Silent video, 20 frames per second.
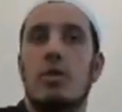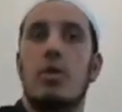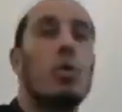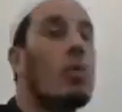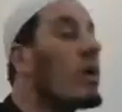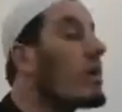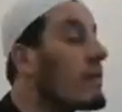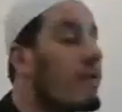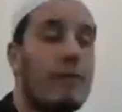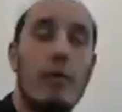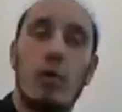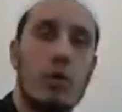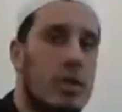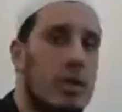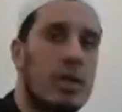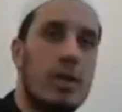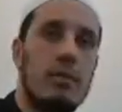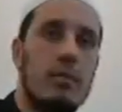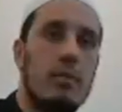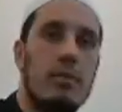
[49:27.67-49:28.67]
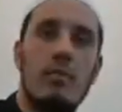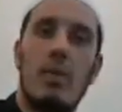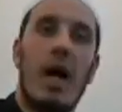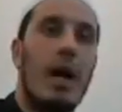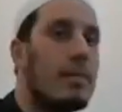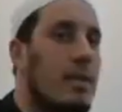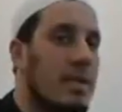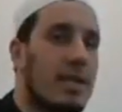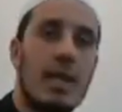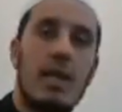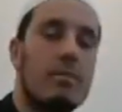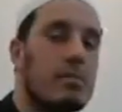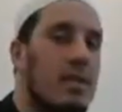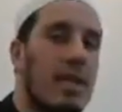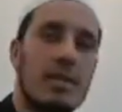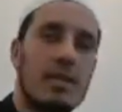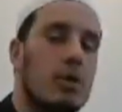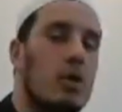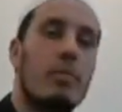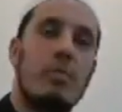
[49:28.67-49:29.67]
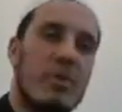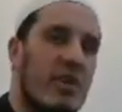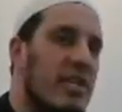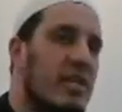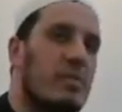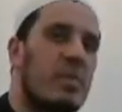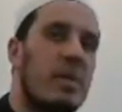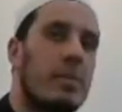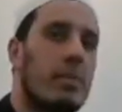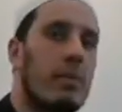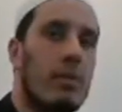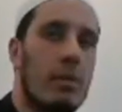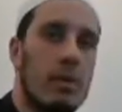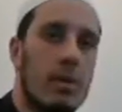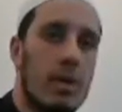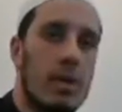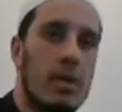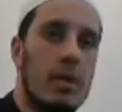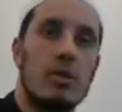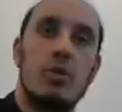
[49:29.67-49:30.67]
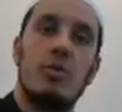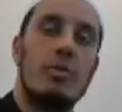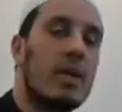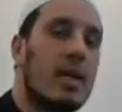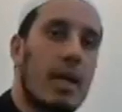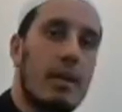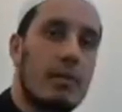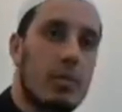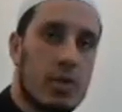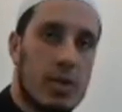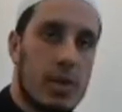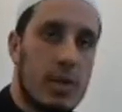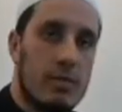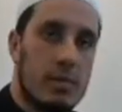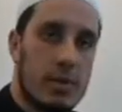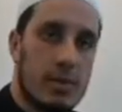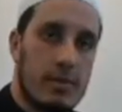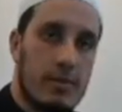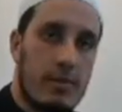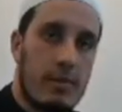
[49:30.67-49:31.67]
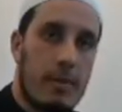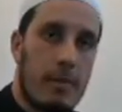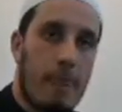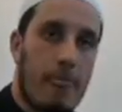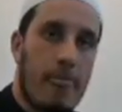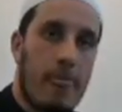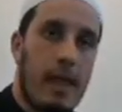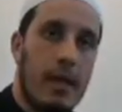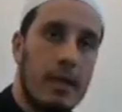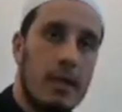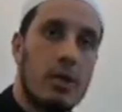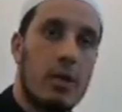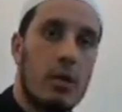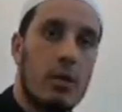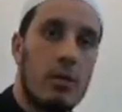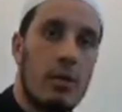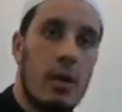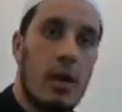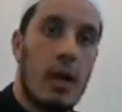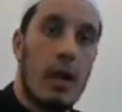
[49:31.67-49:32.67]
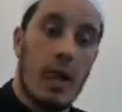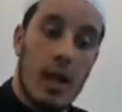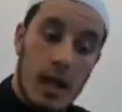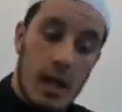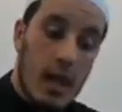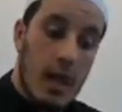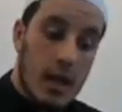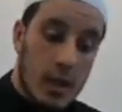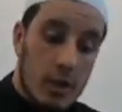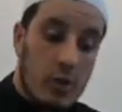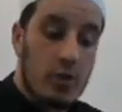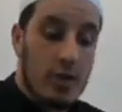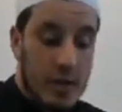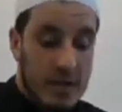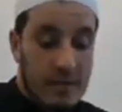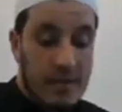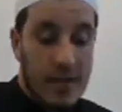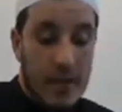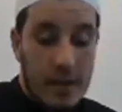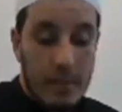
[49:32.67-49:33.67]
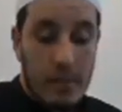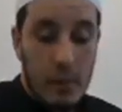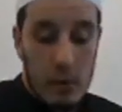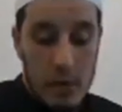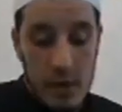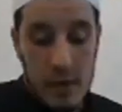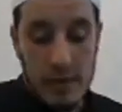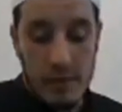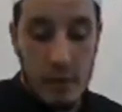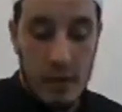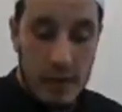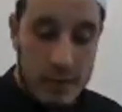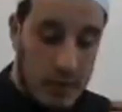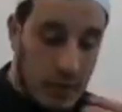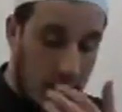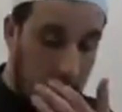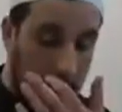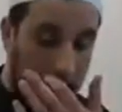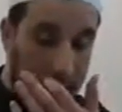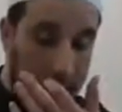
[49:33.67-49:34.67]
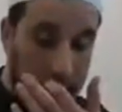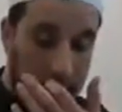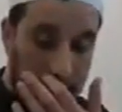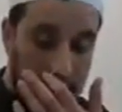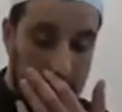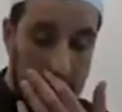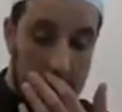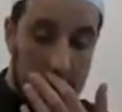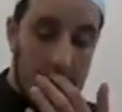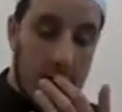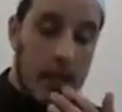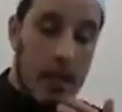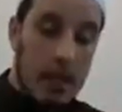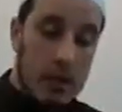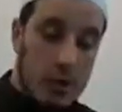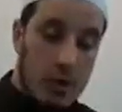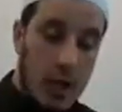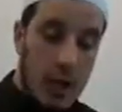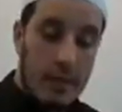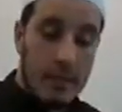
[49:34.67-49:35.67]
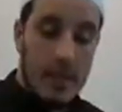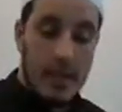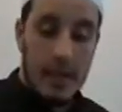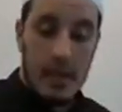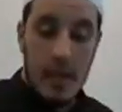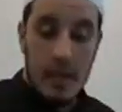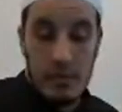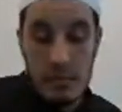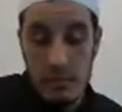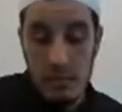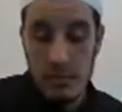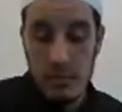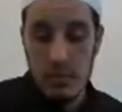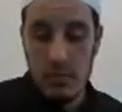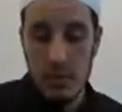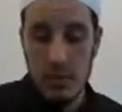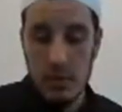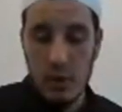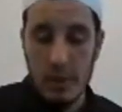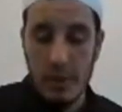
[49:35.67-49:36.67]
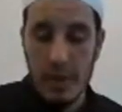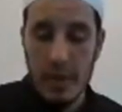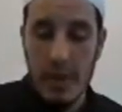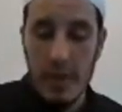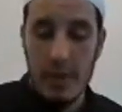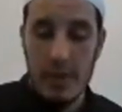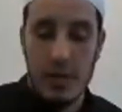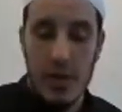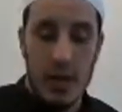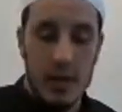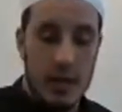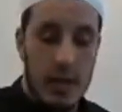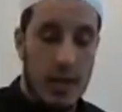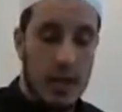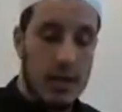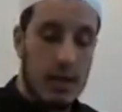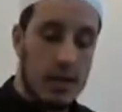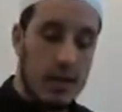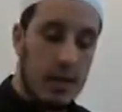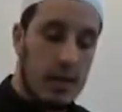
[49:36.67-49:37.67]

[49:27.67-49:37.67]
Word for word: No one forced them. Muhammad doesn't oppress people to become Muslims, you know? So that's very important for us to remember. So I'm gonna stop here, inshallah.